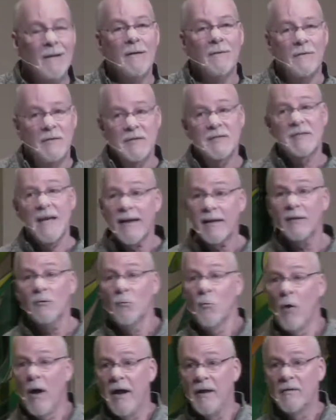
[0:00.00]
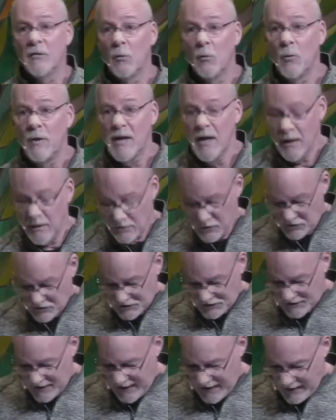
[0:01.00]
The second way that we
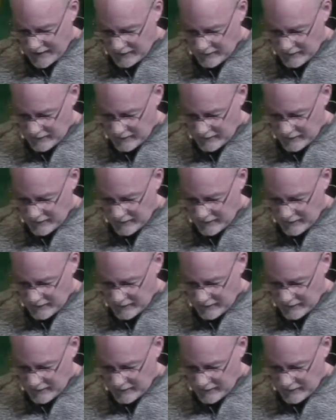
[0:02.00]
understand